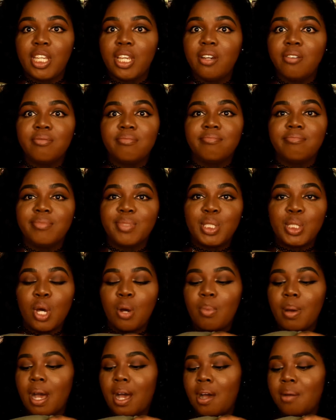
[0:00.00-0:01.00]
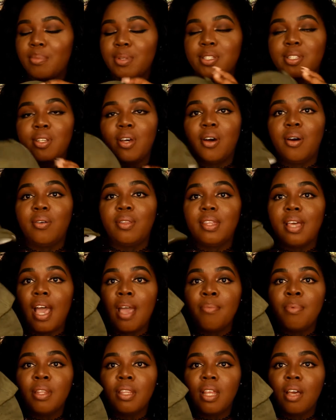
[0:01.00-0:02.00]
cute so bomb so the,
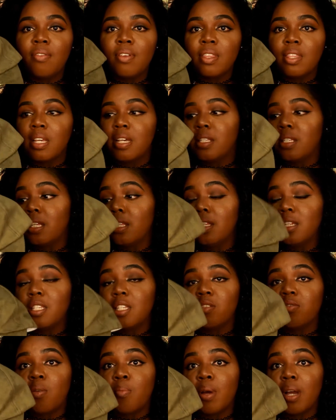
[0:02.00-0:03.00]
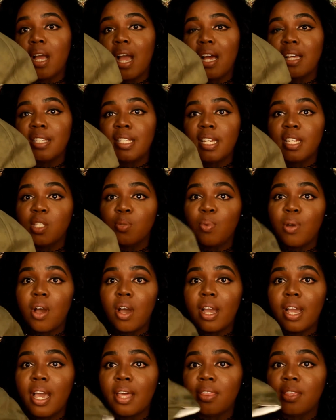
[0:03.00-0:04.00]
I've been loving this and this is from Agaci as
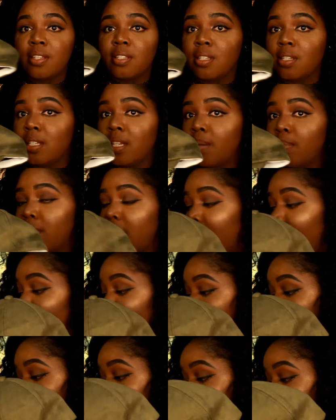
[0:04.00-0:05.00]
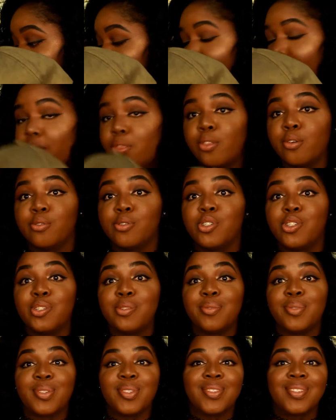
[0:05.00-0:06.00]
well I got this the same time that I got those
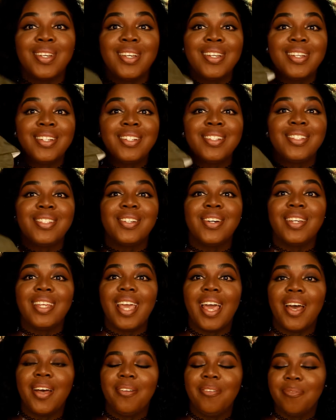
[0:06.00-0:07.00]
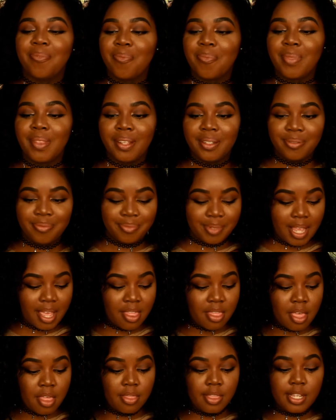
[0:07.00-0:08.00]
shoes so yeah
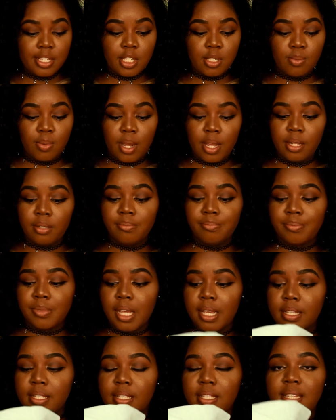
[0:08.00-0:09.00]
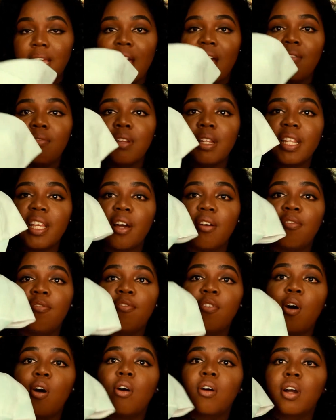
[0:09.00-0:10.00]
and then this one is not really a
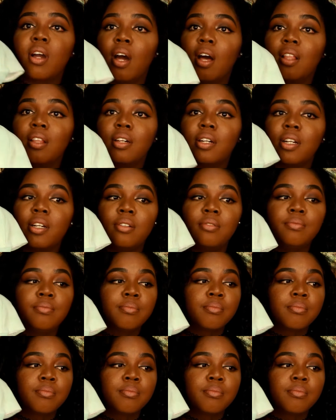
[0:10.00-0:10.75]
fall color